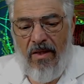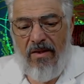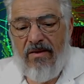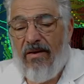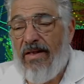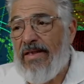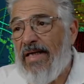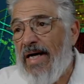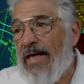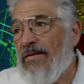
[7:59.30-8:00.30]
Delete
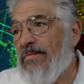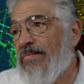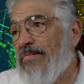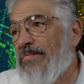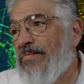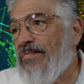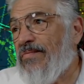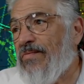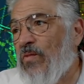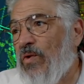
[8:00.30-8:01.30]
that.
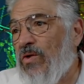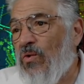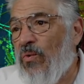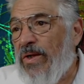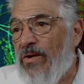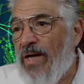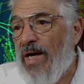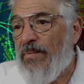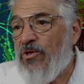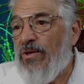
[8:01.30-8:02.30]
I want to do a window
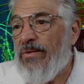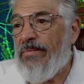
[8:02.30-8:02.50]
capture.